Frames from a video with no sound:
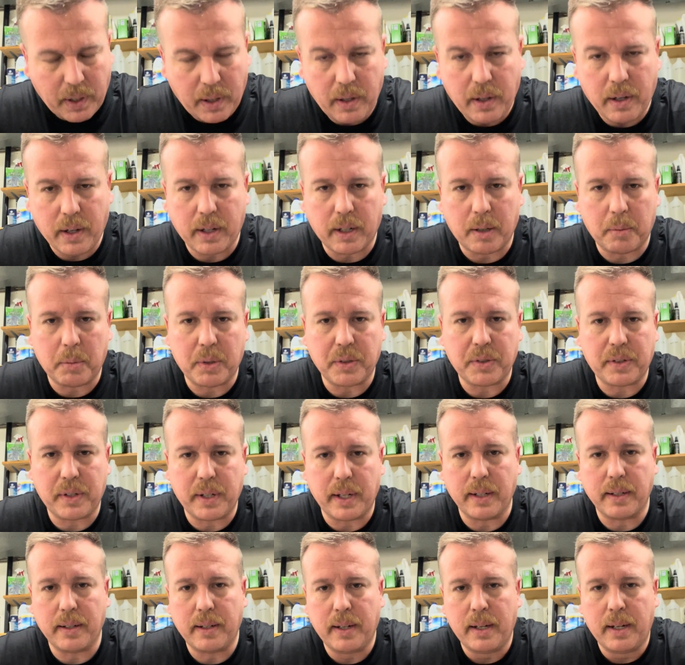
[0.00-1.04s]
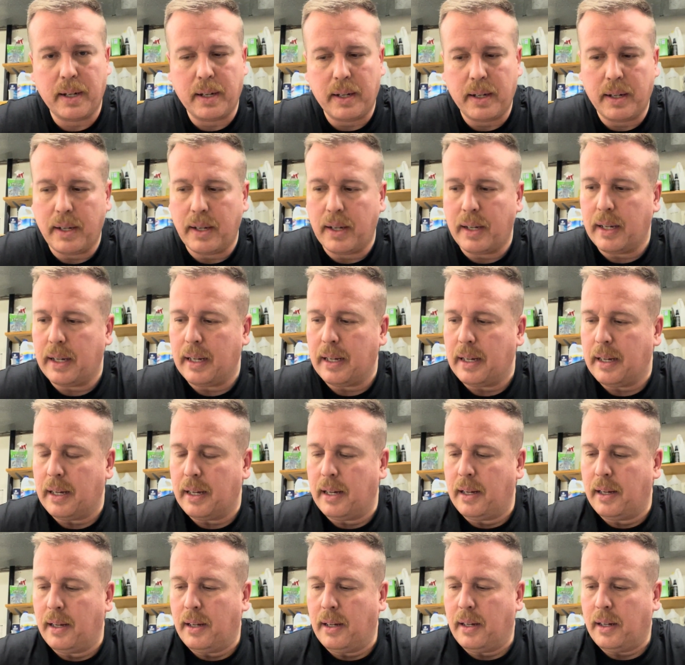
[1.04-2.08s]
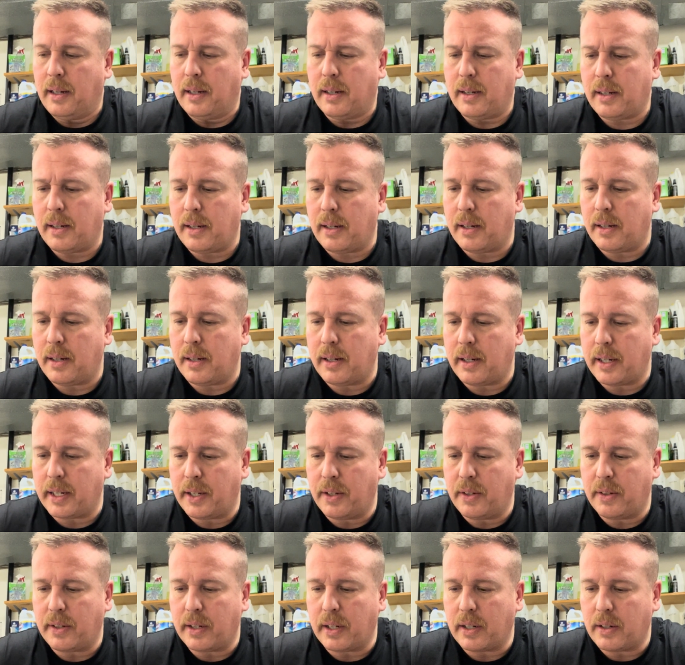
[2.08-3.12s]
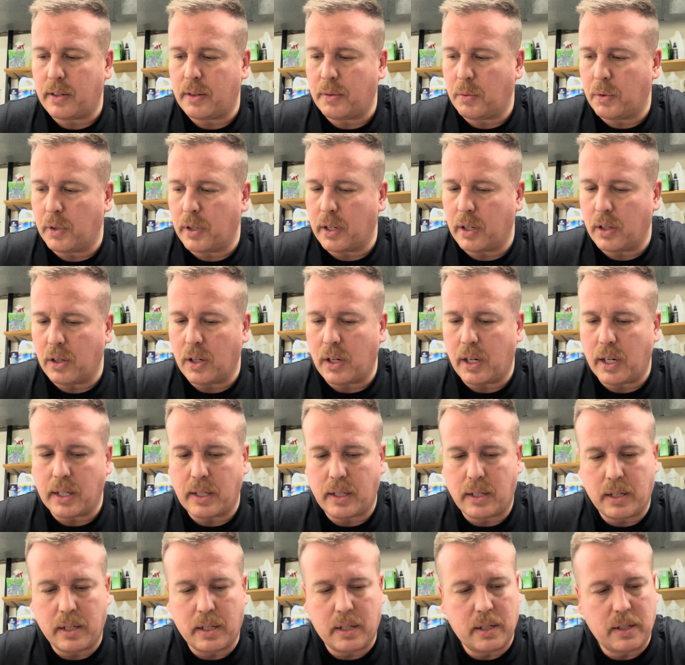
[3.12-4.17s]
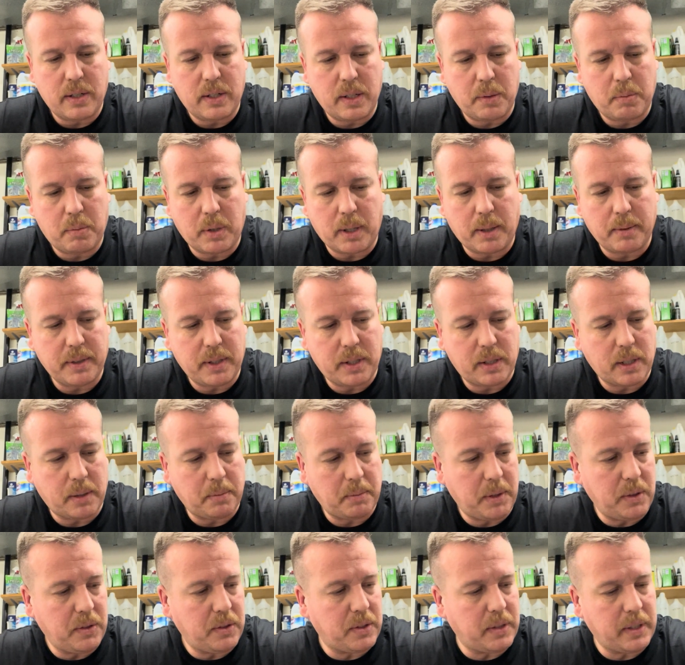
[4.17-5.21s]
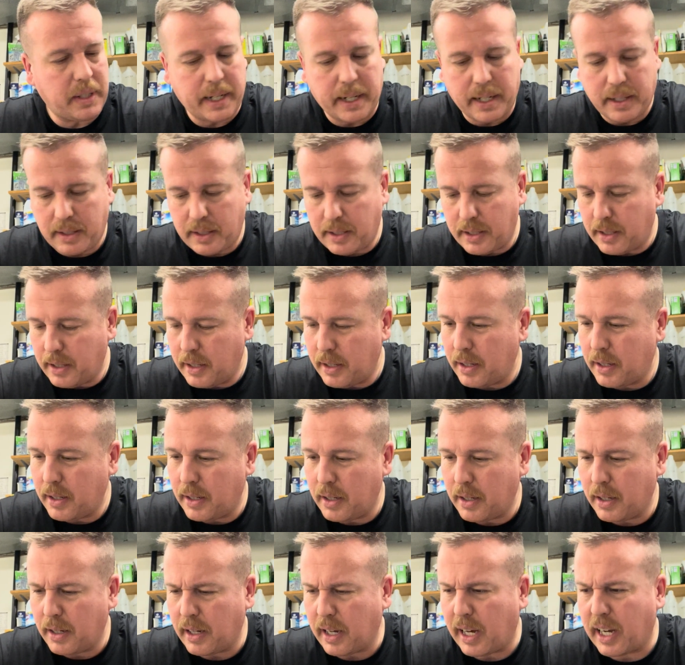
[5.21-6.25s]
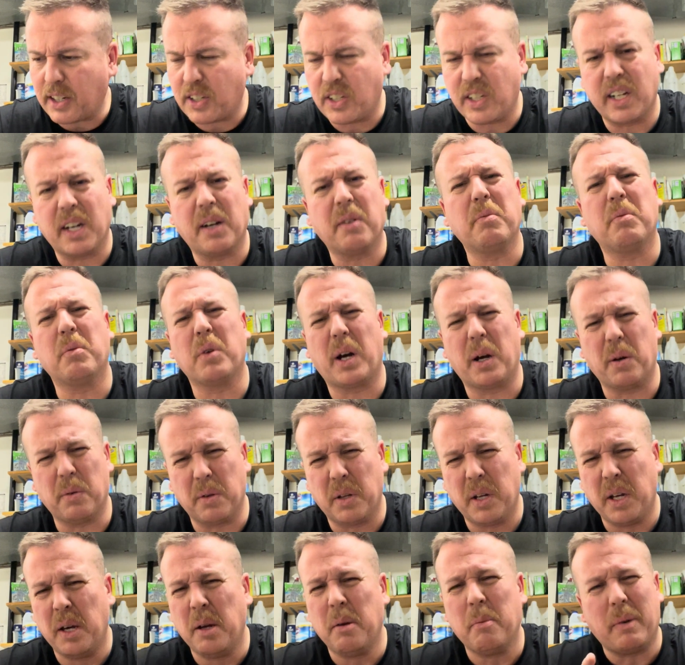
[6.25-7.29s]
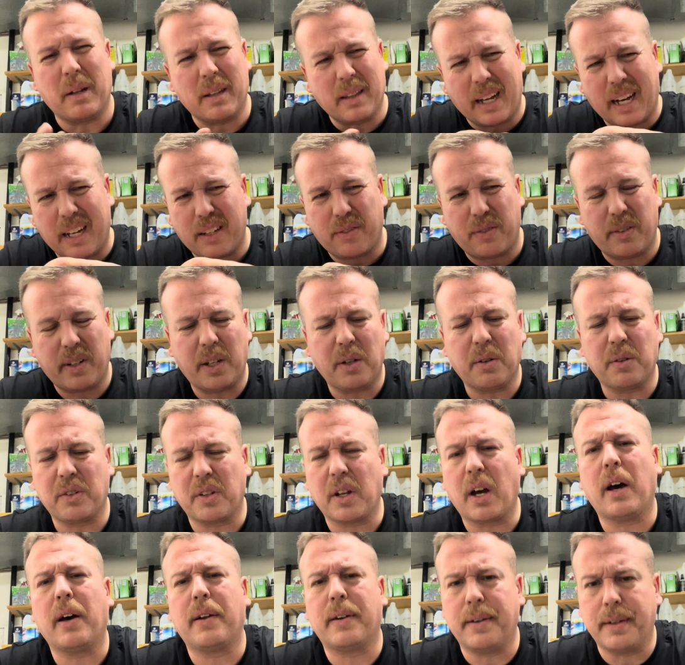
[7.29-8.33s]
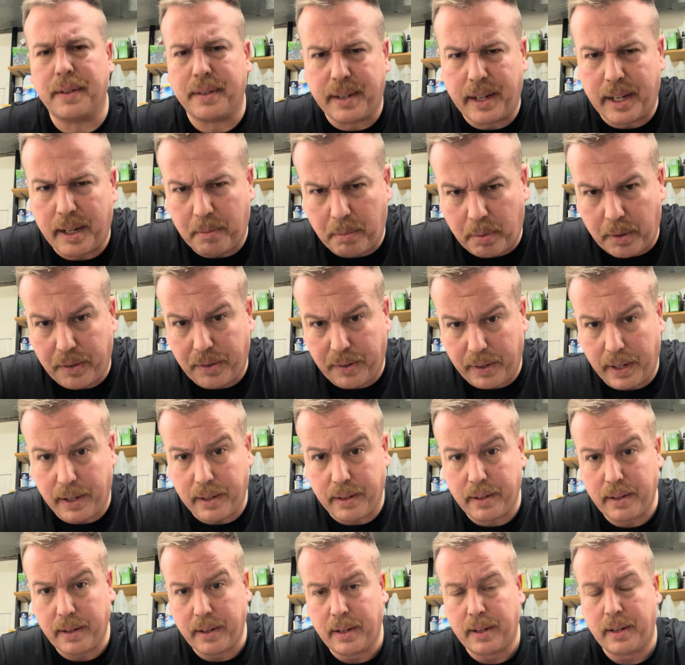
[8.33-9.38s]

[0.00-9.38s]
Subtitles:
100%. I use that word a lot. I should probably stop using that. Actually, my last video was 110%.